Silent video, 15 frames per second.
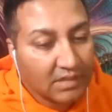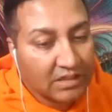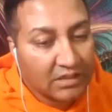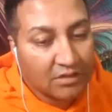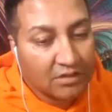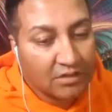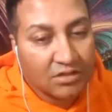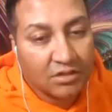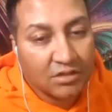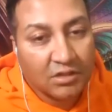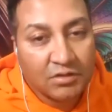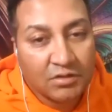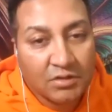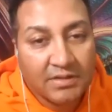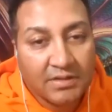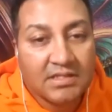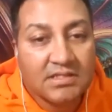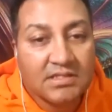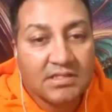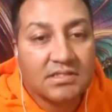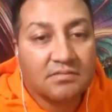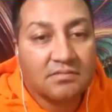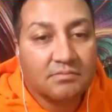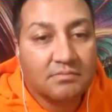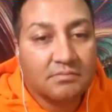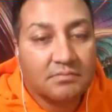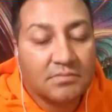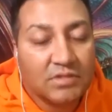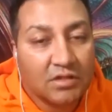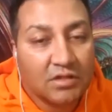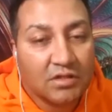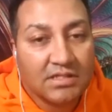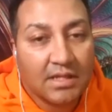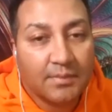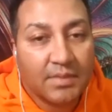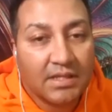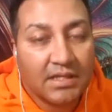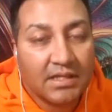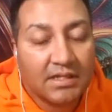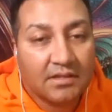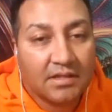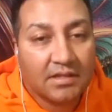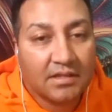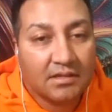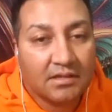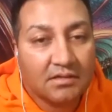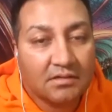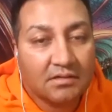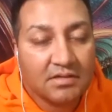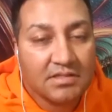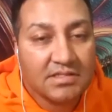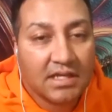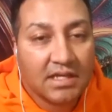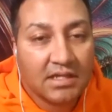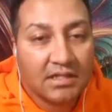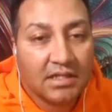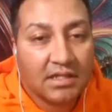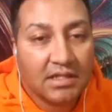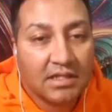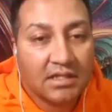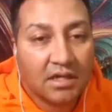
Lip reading: you're doing this, you know, Deb healing thing on Saturday.